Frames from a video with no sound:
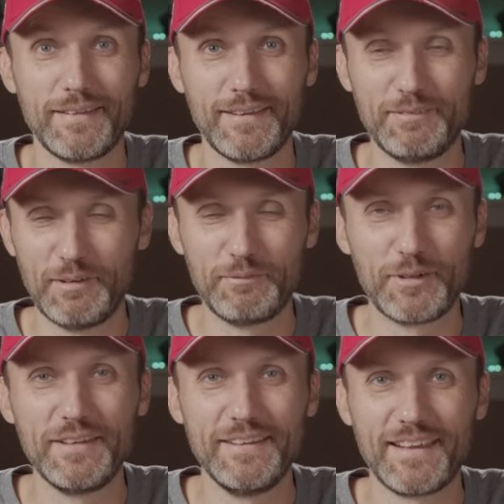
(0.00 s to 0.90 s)
if I'm
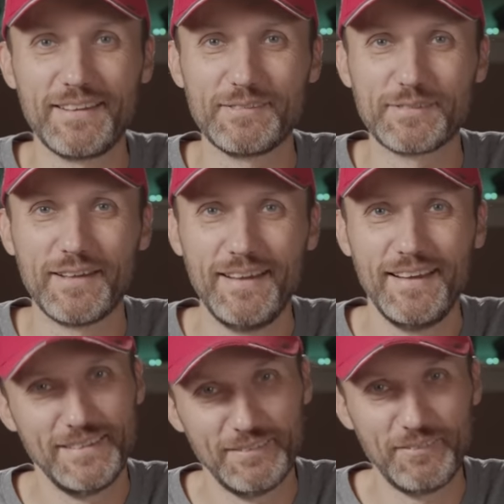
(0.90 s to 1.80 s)
really negative,
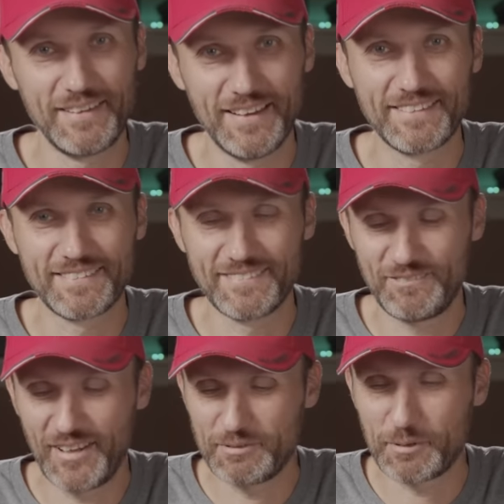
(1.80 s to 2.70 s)
they might not pay